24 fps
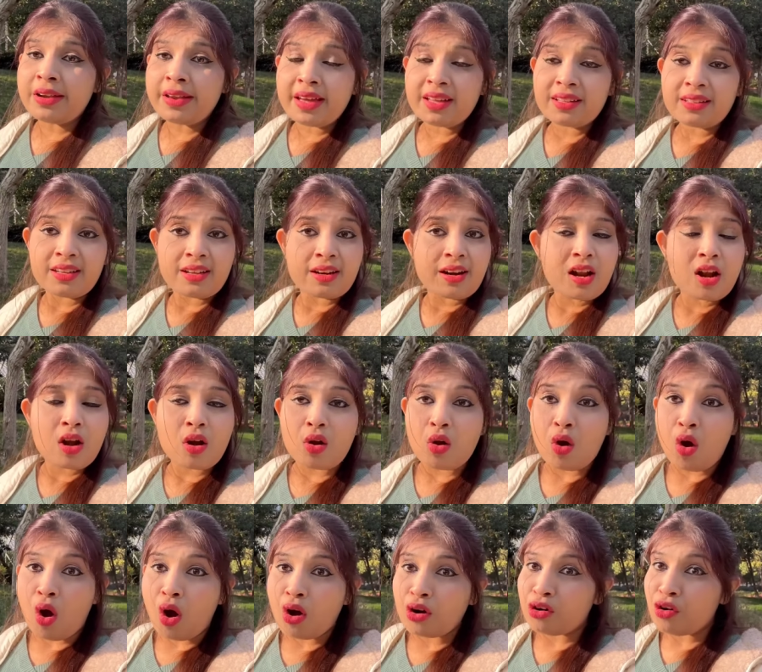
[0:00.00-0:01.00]
India, there are a
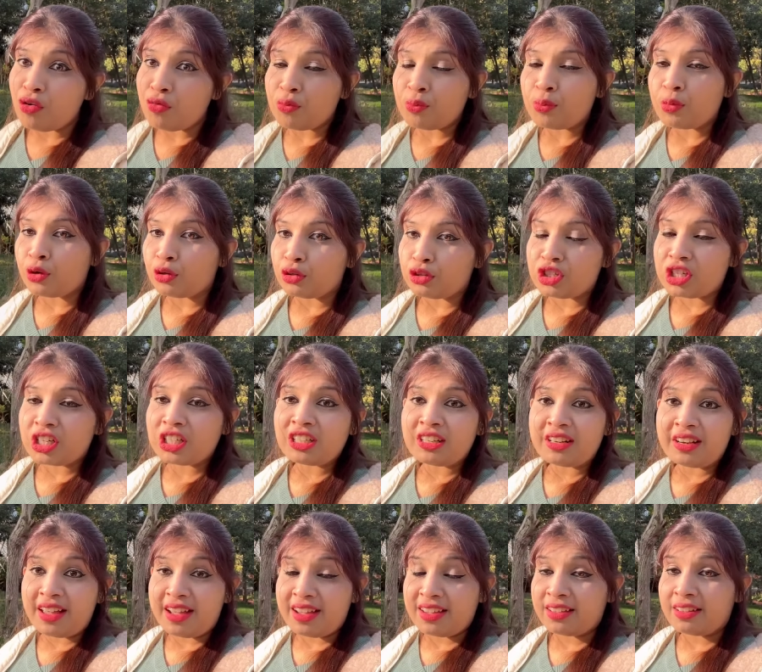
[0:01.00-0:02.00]
lot of
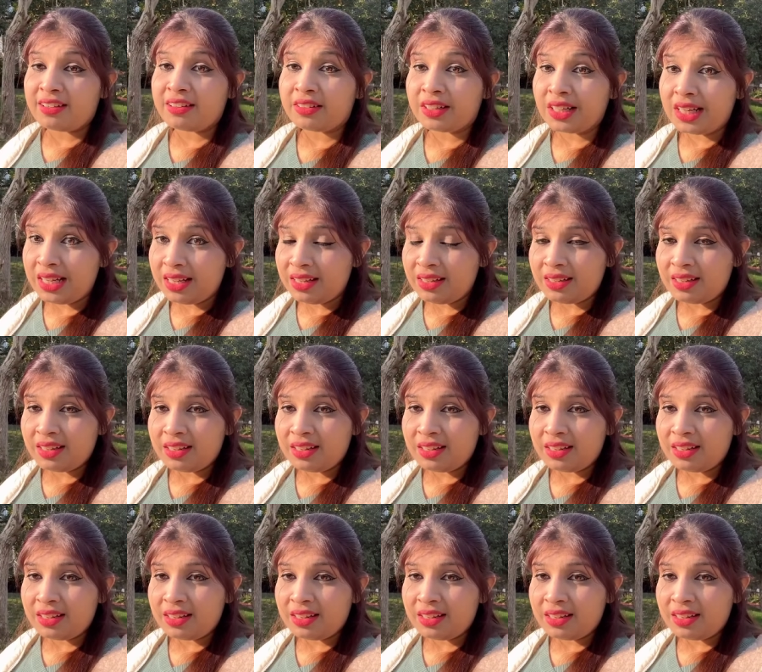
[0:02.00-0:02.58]
projects like clean